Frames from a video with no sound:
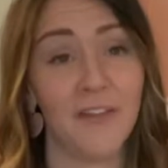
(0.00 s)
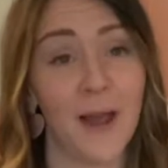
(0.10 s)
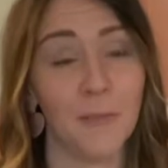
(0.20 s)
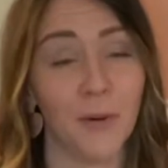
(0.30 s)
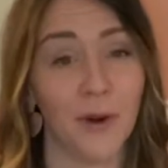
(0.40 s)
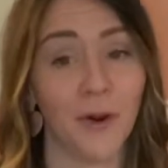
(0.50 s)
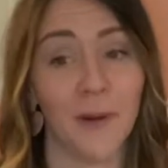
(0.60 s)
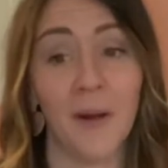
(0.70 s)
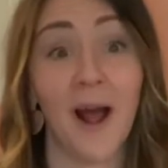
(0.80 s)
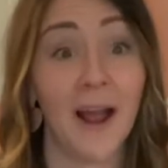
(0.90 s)
that
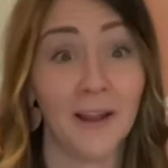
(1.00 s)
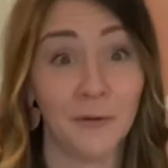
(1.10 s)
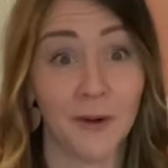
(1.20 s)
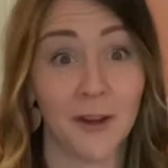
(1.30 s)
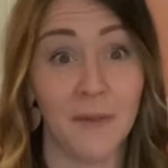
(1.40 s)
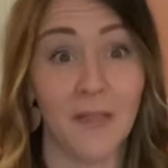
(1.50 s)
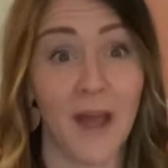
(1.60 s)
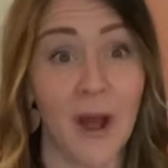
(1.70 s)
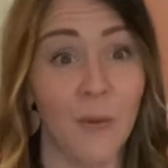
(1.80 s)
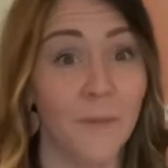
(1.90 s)
program. Highly recommend
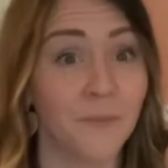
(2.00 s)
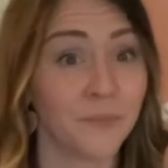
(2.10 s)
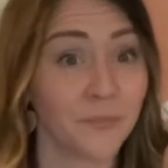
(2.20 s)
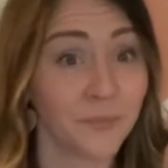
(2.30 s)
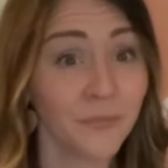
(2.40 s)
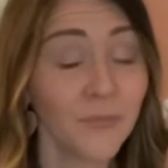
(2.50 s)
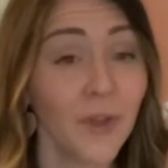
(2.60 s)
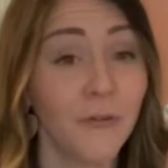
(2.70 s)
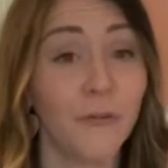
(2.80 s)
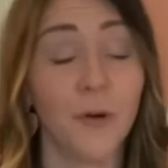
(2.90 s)
that one
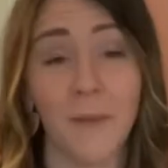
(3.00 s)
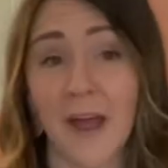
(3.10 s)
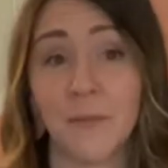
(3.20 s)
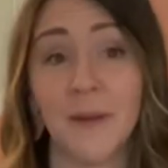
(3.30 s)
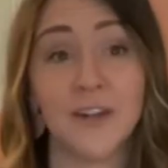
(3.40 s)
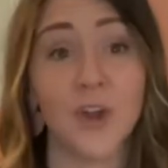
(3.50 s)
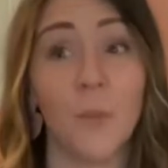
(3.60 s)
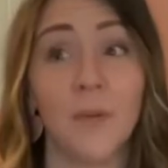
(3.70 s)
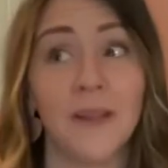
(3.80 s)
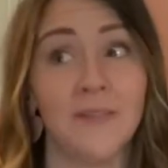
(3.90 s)
for math, but I
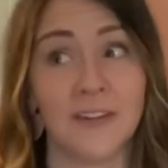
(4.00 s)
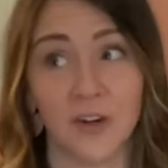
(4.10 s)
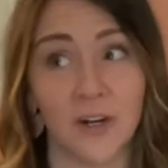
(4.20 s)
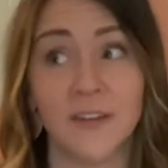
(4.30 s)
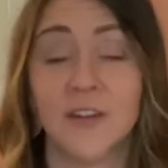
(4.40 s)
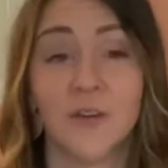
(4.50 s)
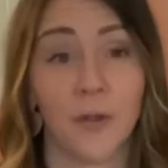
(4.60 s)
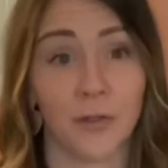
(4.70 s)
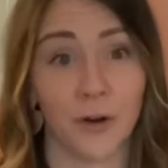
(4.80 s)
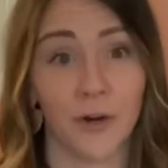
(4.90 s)
don't believe it starts
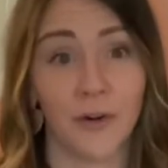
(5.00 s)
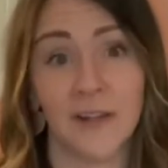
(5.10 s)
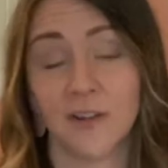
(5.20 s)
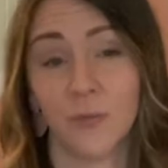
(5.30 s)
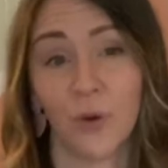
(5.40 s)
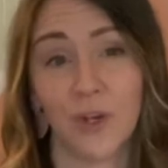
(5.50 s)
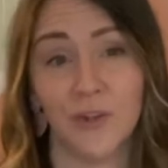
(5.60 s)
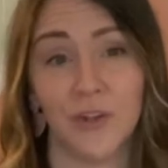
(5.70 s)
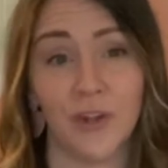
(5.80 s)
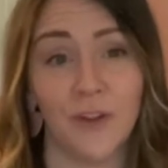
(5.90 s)
until third grade. So we're
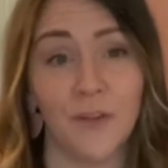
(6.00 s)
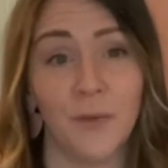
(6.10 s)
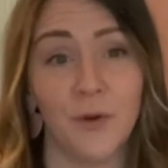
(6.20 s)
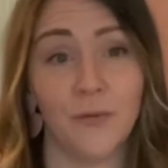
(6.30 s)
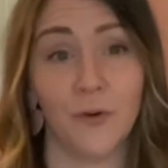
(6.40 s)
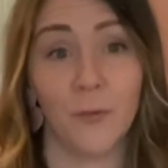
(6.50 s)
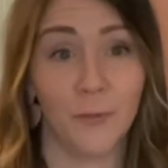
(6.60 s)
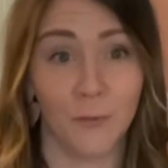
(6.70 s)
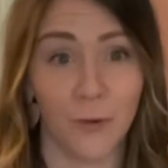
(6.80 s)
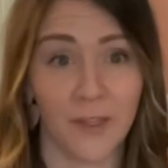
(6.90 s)
using Good and the Beautiful
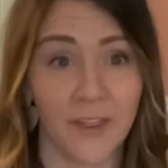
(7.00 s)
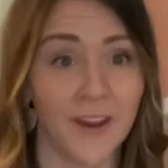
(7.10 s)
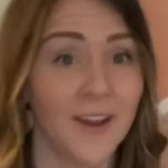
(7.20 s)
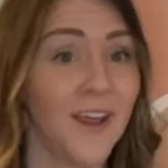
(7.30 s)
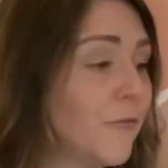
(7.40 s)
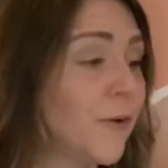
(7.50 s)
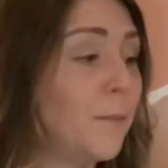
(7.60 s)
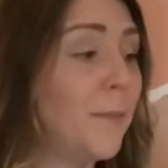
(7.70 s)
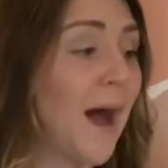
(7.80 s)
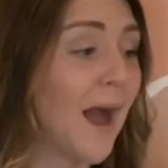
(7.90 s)
before then. For
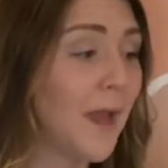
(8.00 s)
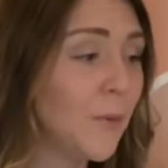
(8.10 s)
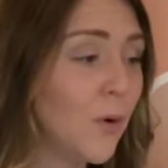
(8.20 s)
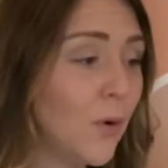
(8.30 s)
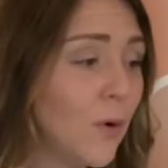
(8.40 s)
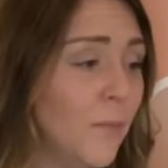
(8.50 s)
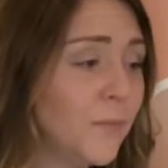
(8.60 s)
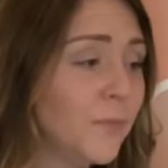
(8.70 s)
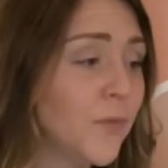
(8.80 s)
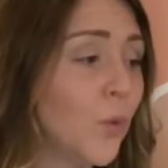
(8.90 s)
Bible,
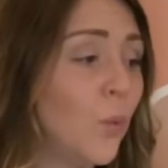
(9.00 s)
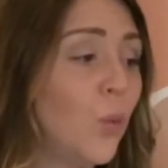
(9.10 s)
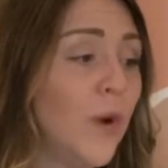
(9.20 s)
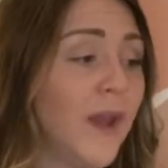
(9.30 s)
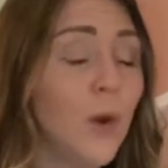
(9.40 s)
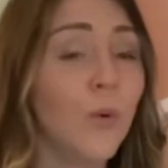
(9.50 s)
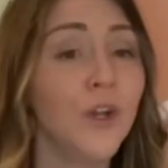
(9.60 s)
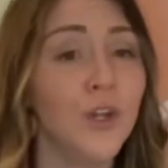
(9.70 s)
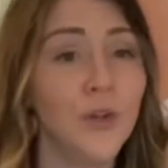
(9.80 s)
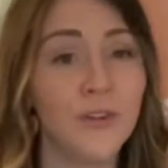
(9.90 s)
we were
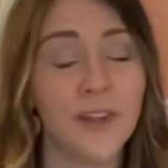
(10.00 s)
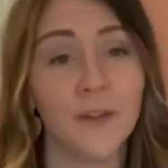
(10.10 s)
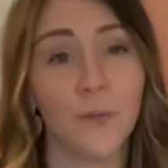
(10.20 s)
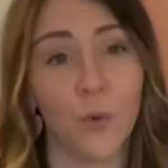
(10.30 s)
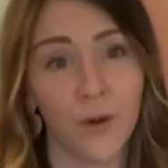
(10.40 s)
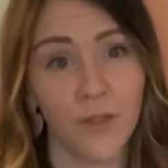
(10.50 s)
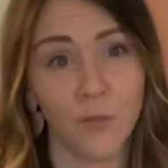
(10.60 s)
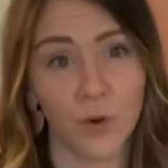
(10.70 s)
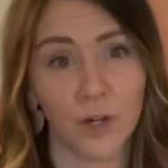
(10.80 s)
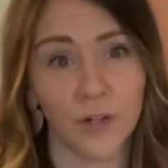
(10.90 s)
using the More
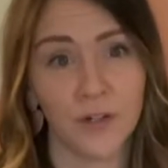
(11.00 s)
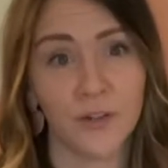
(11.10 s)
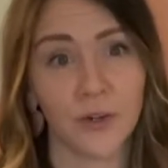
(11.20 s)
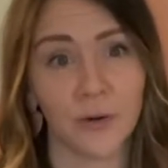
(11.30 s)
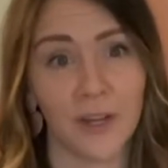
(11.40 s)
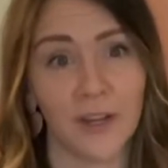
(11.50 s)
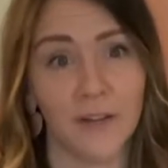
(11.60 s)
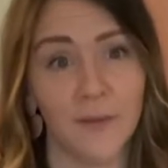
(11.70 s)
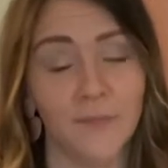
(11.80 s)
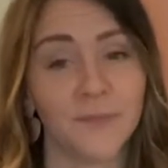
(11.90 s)
Than Words
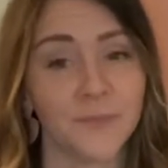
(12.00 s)
curriculum